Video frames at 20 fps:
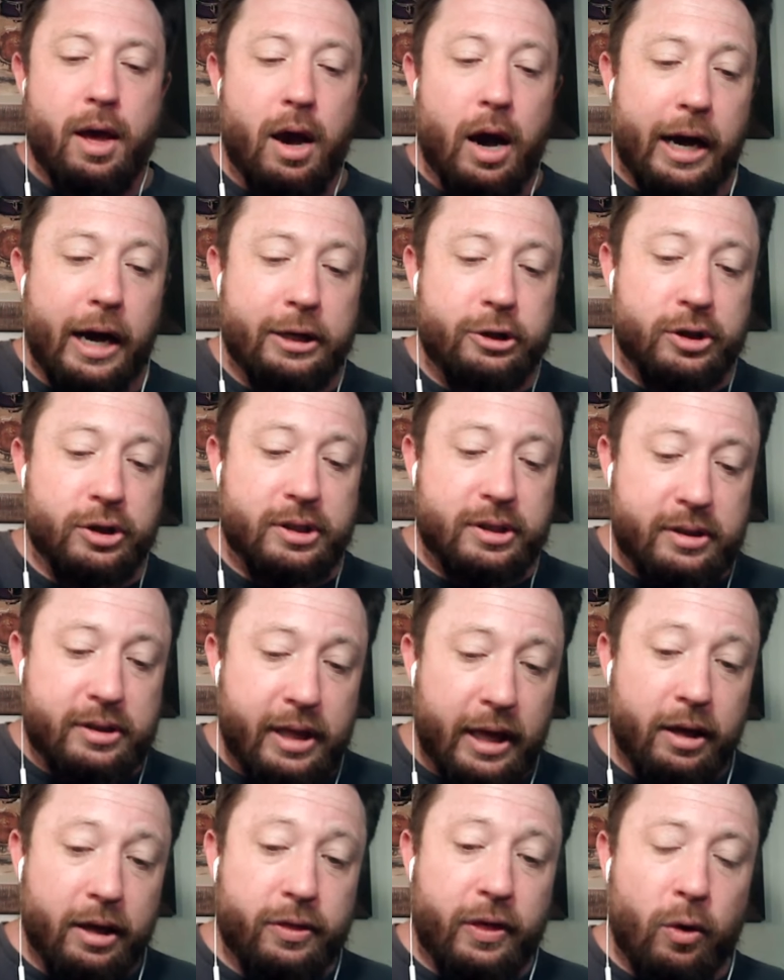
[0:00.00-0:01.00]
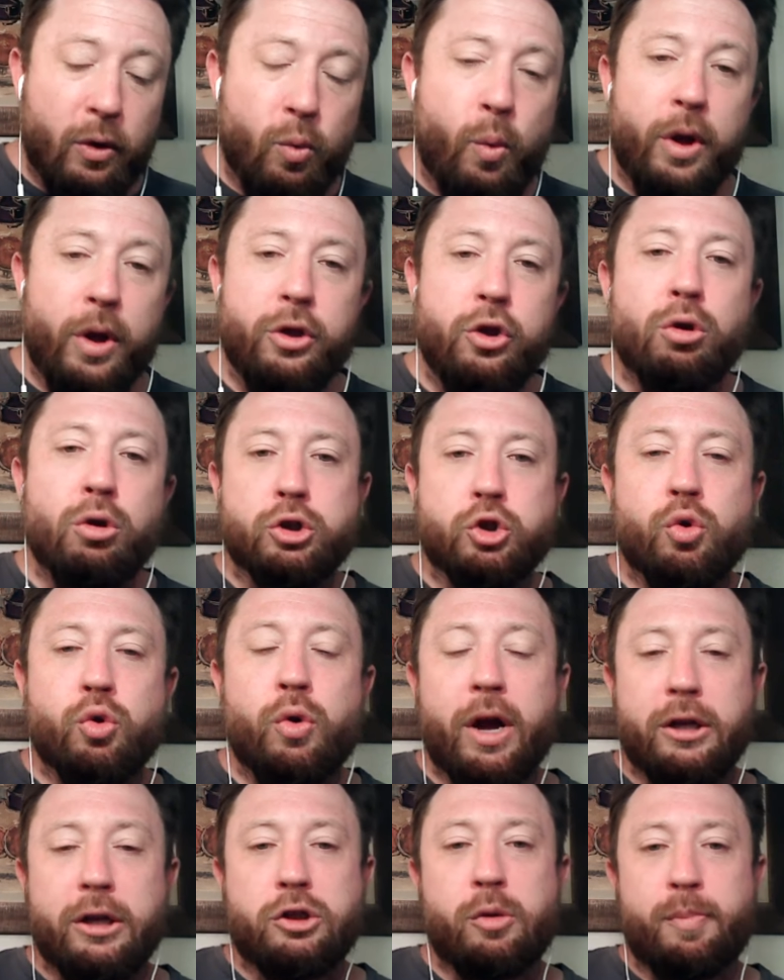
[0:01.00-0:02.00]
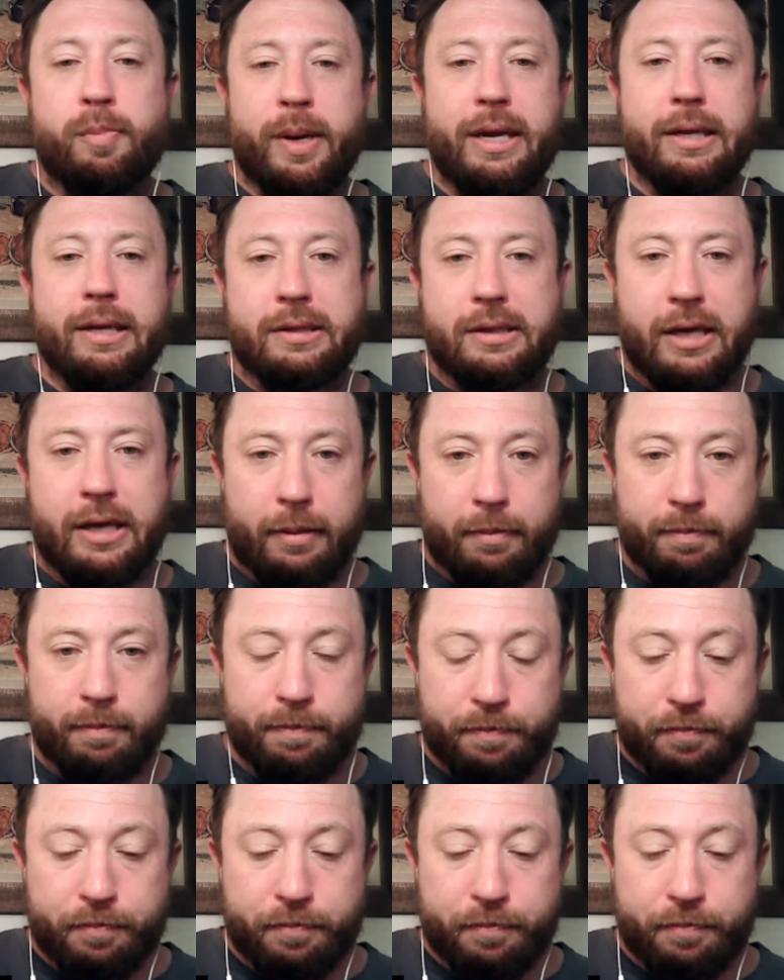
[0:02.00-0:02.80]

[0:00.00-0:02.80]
I just think that when you're trying to beat a team